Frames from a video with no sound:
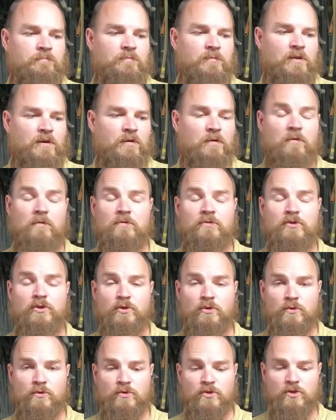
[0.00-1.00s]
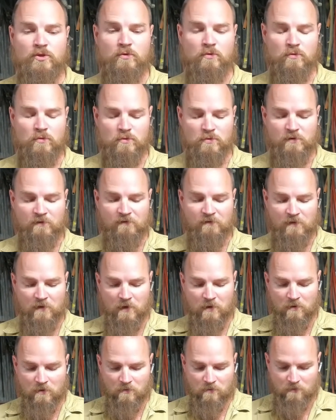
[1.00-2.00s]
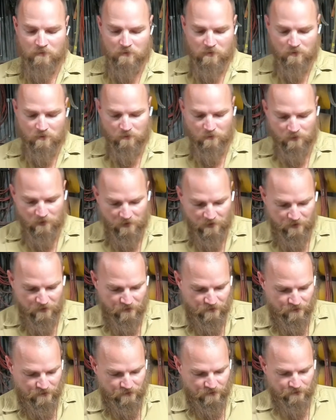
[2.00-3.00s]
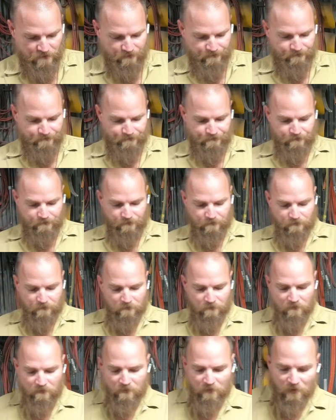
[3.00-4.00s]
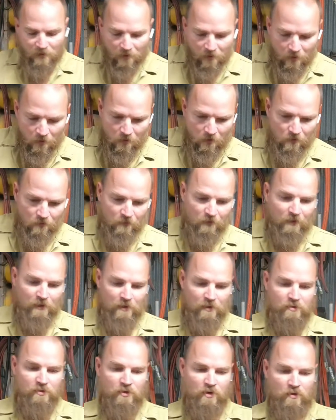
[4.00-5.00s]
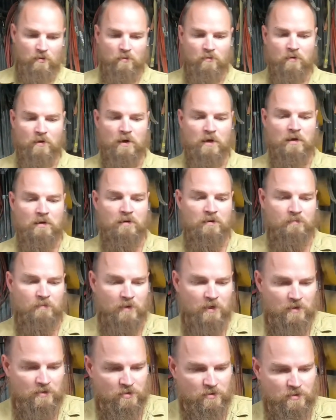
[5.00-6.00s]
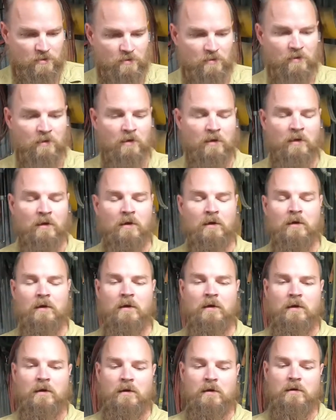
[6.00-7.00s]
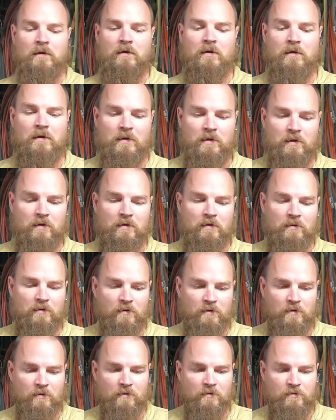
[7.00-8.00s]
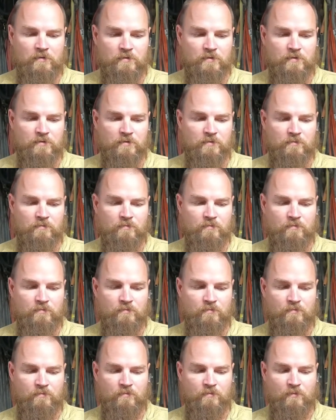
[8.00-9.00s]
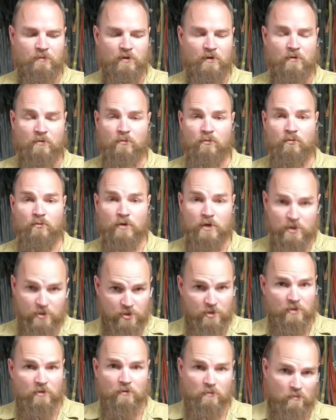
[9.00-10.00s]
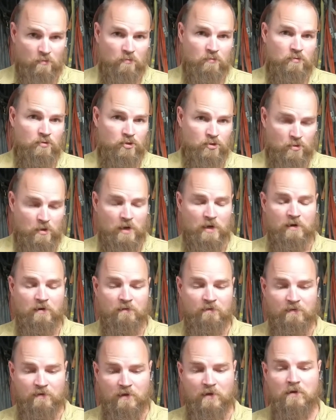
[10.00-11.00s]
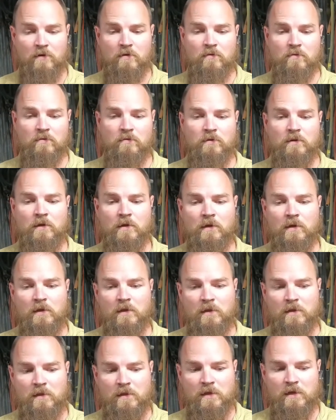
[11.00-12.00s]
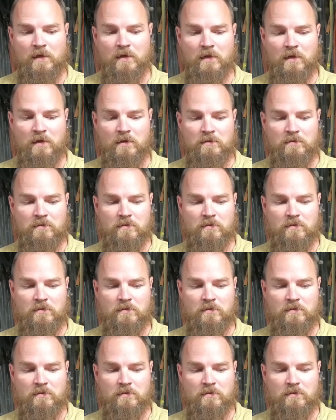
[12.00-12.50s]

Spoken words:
are two schools of thought on this, on eternal condemnation. Alright, there's the original train of thought that